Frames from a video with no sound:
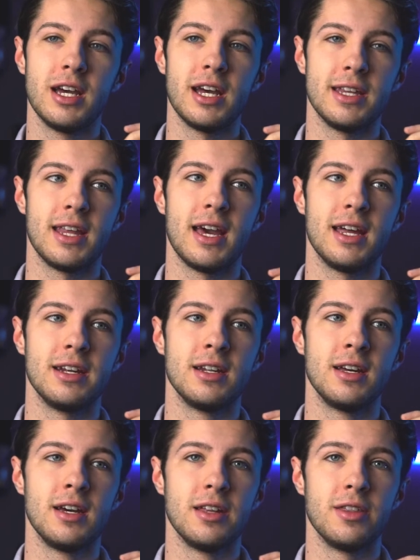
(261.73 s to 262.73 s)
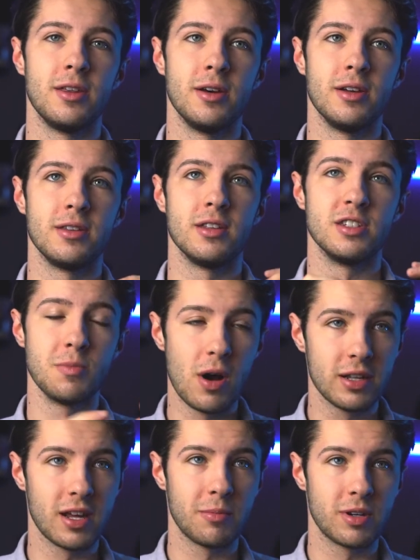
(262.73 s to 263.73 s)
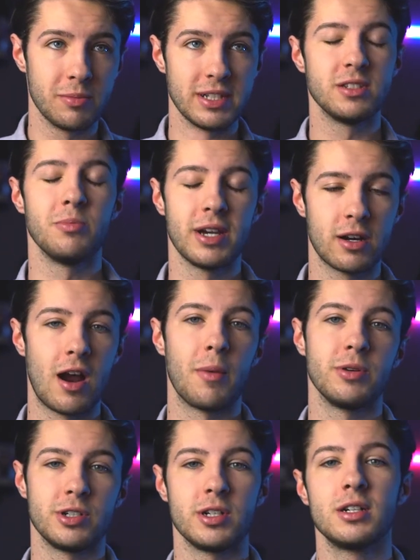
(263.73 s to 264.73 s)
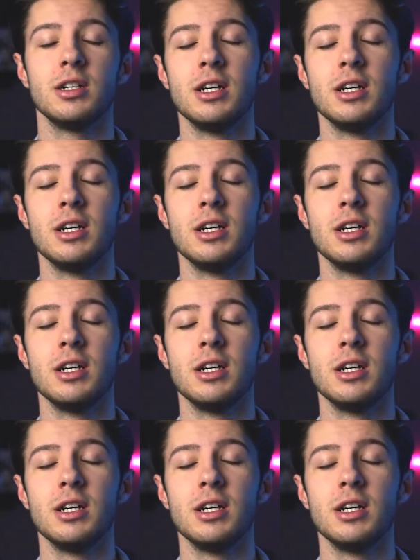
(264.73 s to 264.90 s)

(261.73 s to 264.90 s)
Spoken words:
and then the small number means a bigger aperture.